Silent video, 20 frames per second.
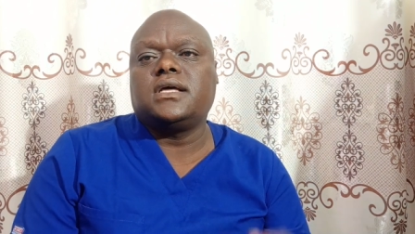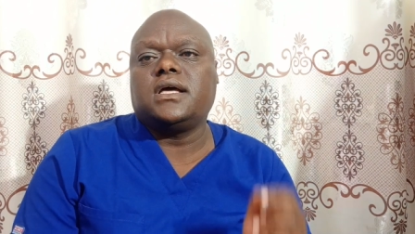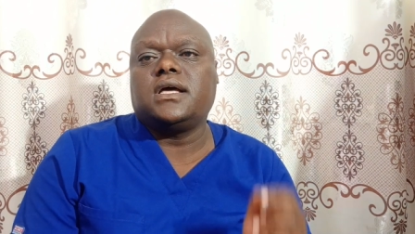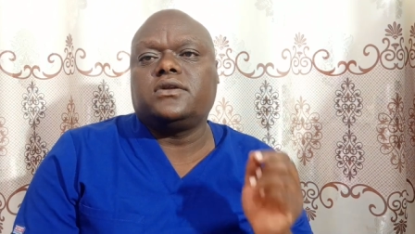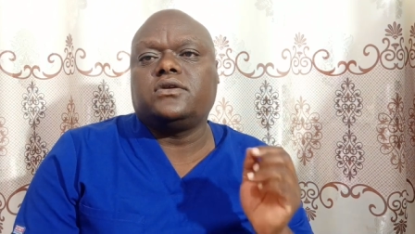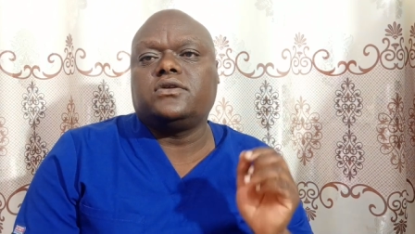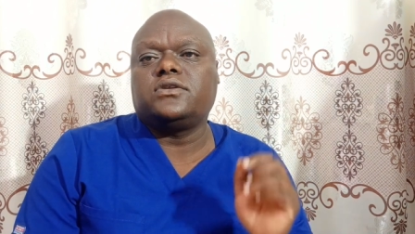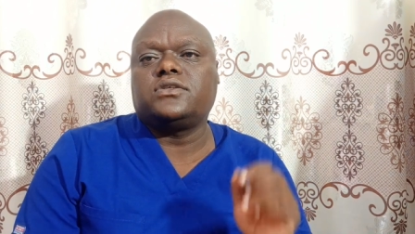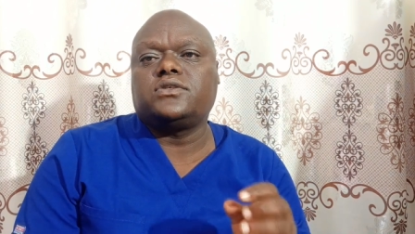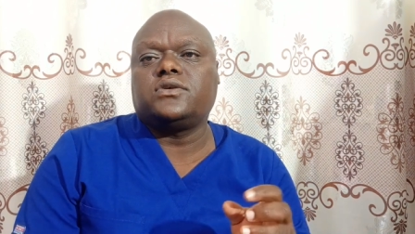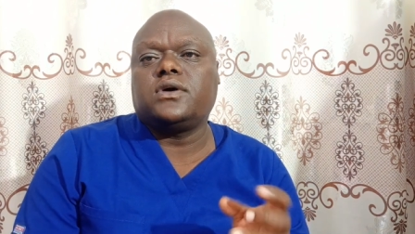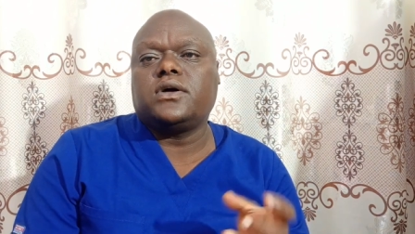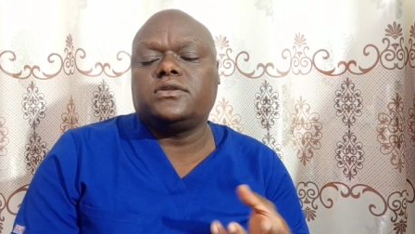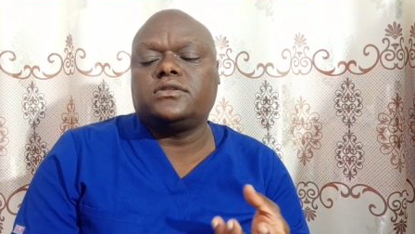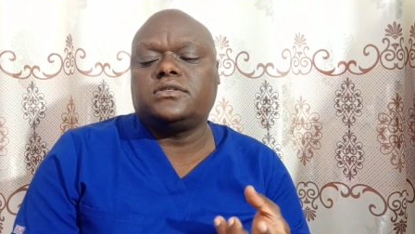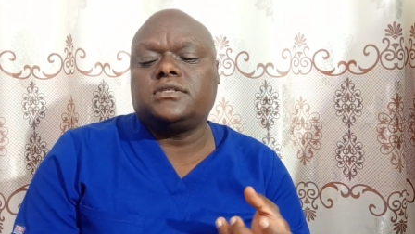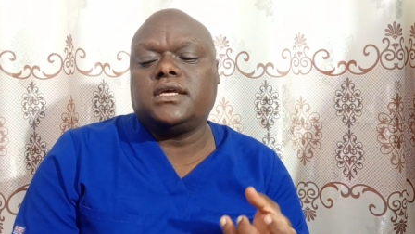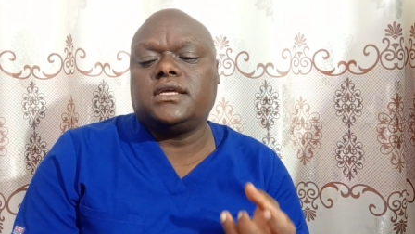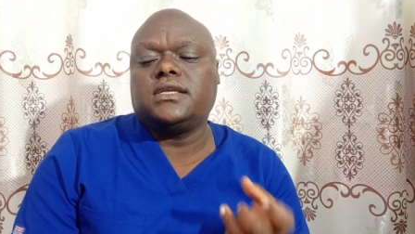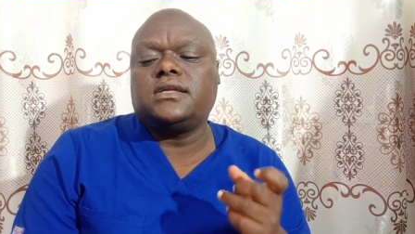and also
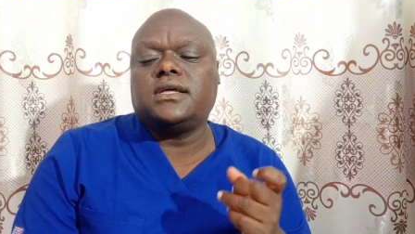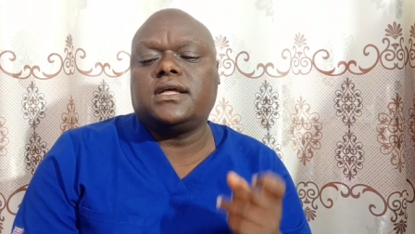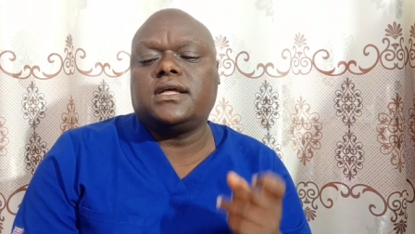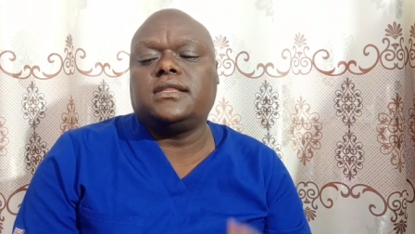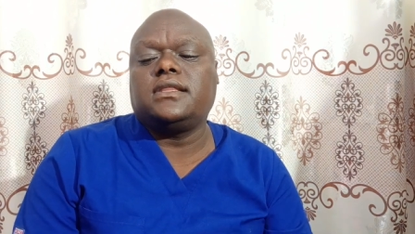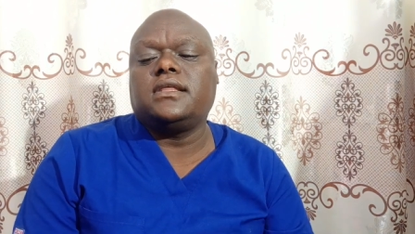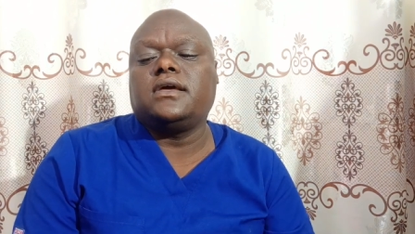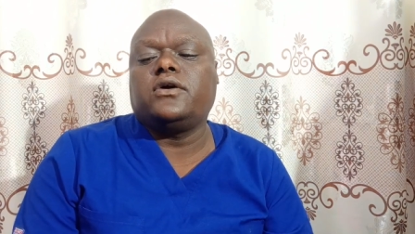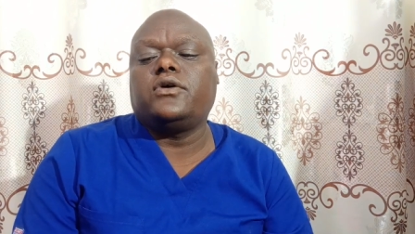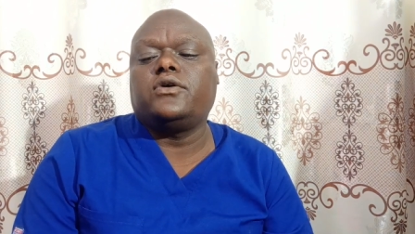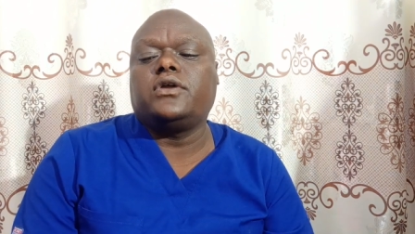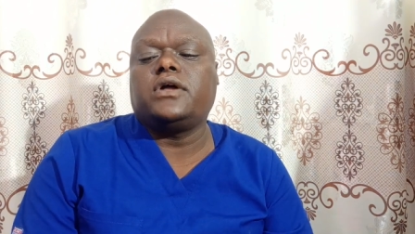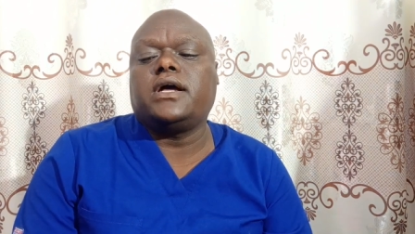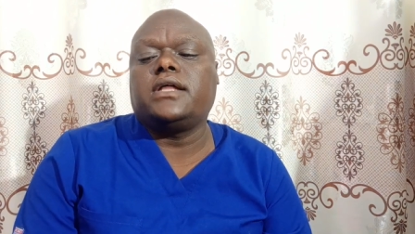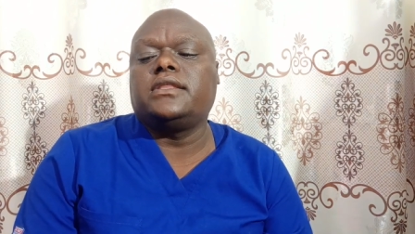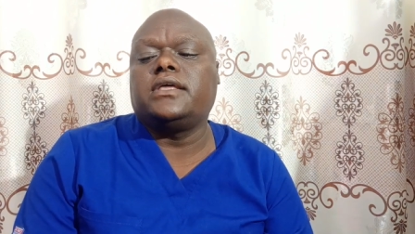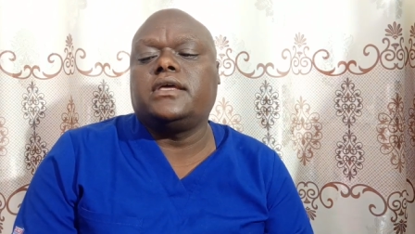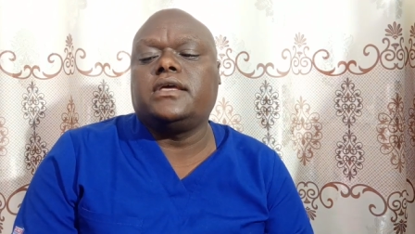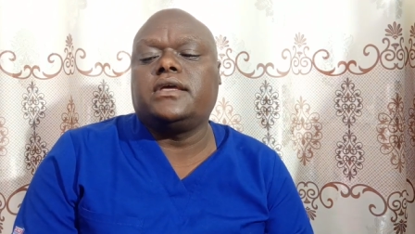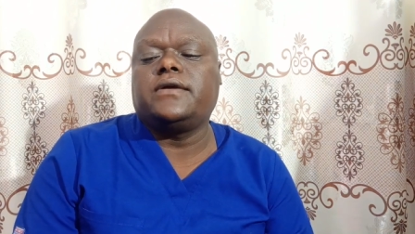outside the the,
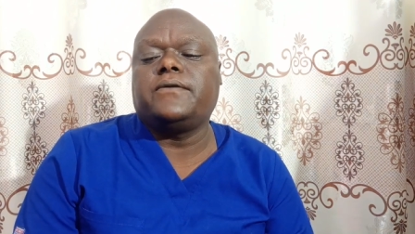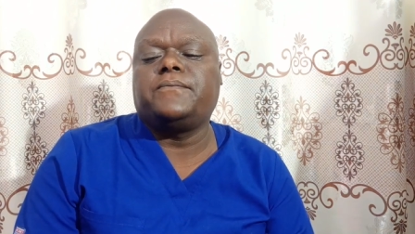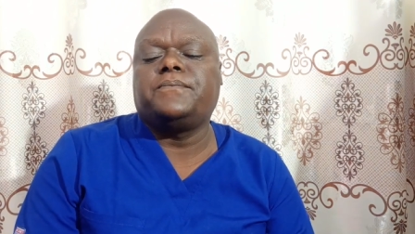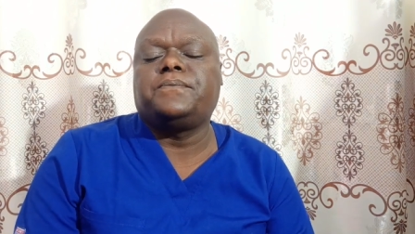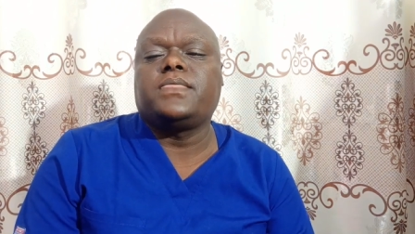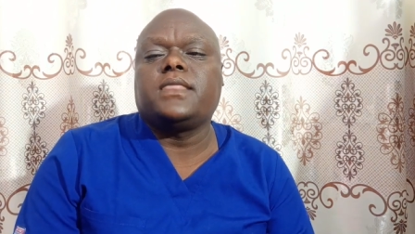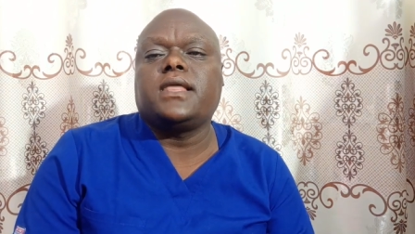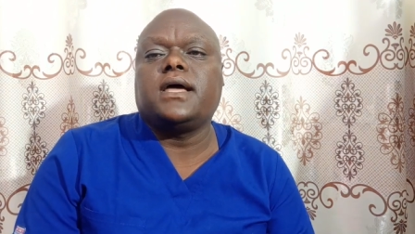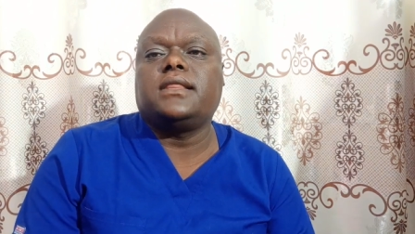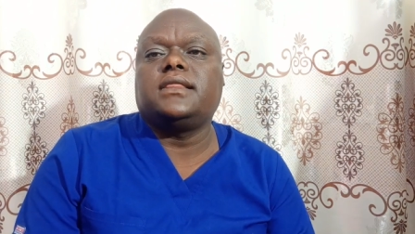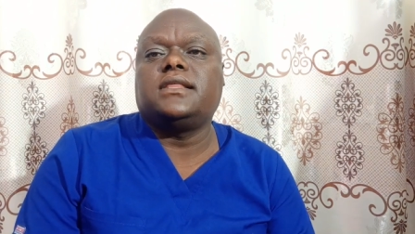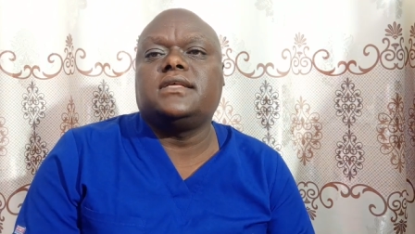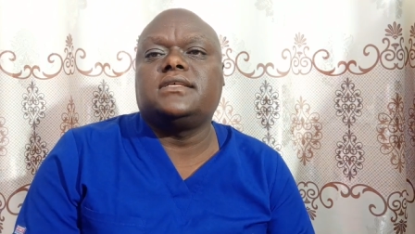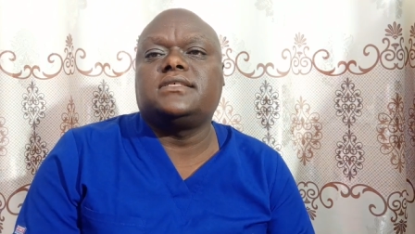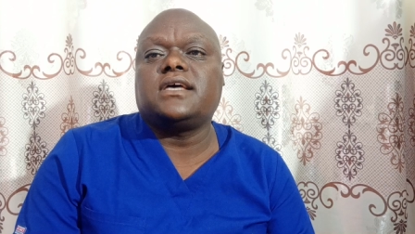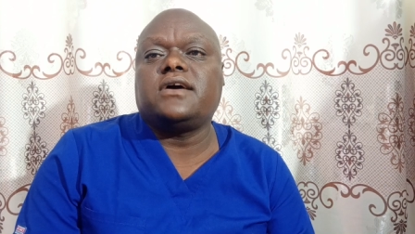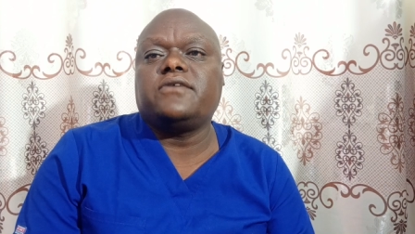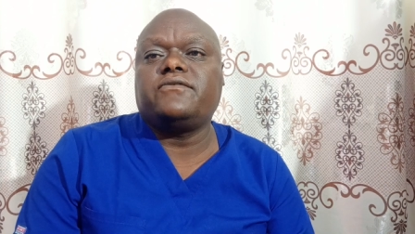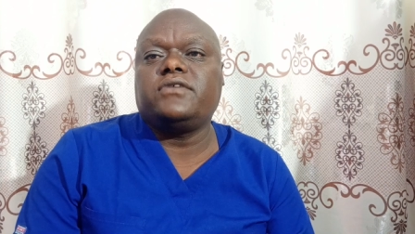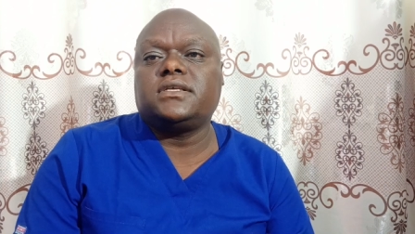the, at the
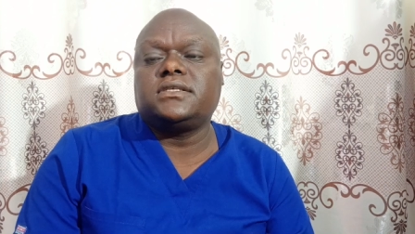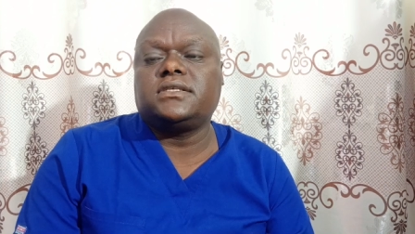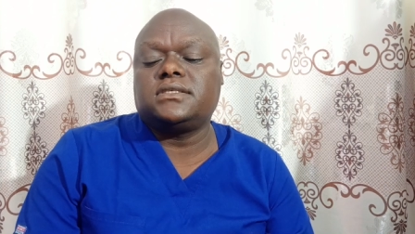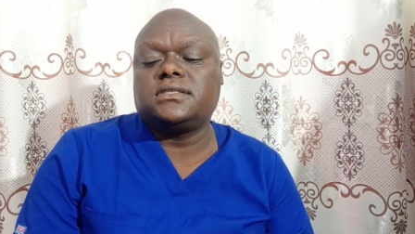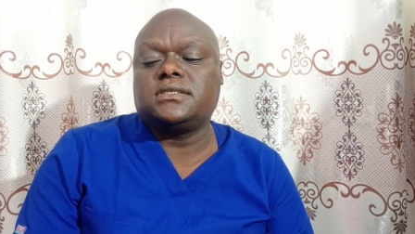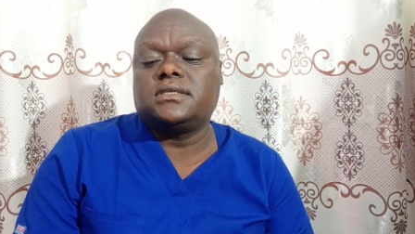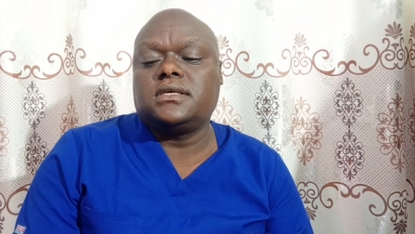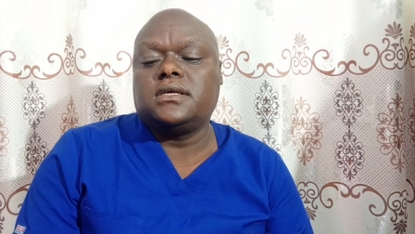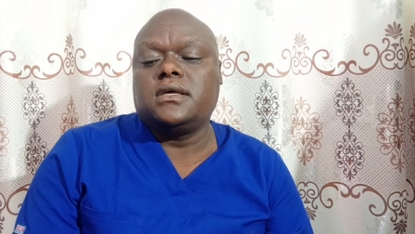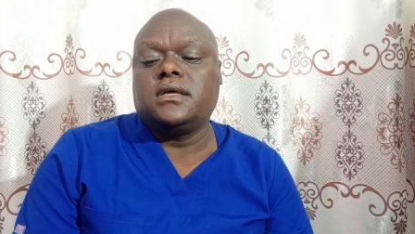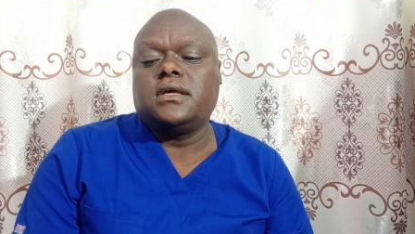cervix.